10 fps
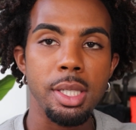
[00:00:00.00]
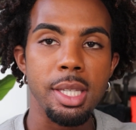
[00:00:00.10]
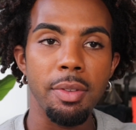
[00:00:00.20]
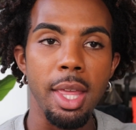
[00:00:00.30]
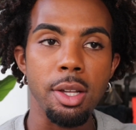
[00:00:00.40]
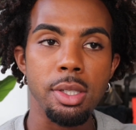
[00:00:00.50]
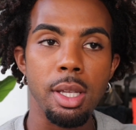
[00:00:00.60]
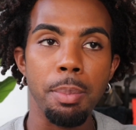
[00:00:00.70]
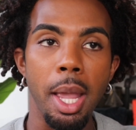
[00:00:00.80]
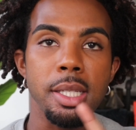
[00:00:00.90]
the 7th house
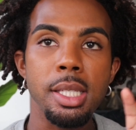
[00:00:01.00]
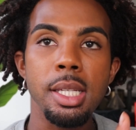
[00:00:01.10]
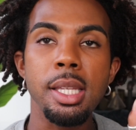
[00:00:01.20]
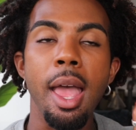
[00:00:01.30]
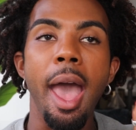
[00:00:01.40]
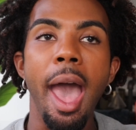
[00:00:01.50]
in Pisces,